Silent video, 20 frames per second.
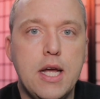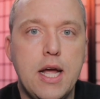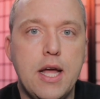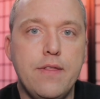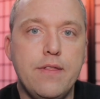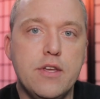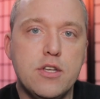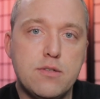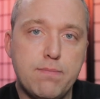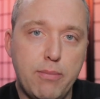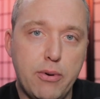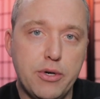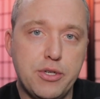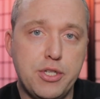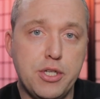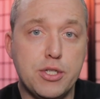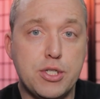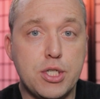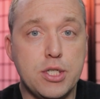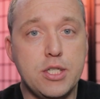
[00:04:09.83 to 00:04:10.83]
and this
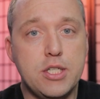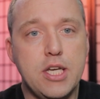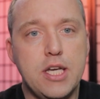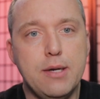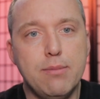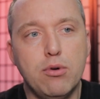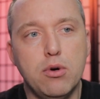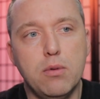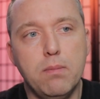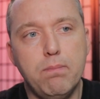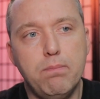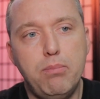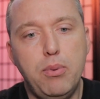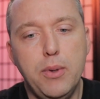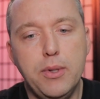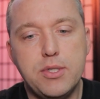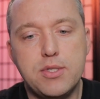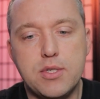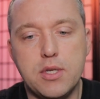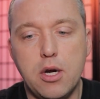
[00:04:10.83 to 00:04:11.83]
partition table
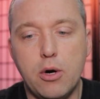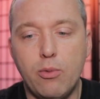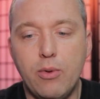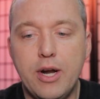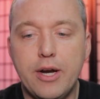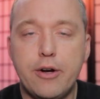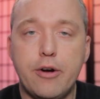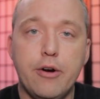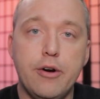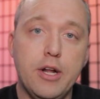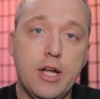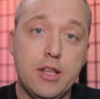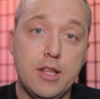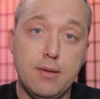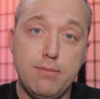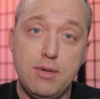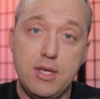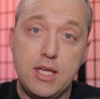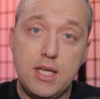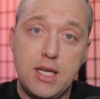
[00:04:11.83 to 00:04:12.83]
puts a record at
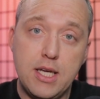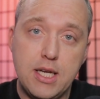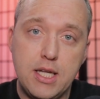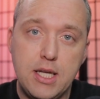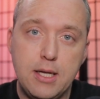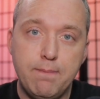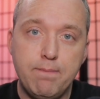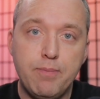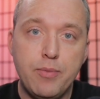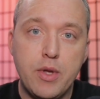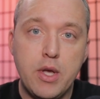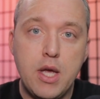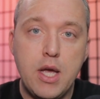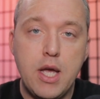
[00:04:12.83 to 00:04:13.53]
the beginning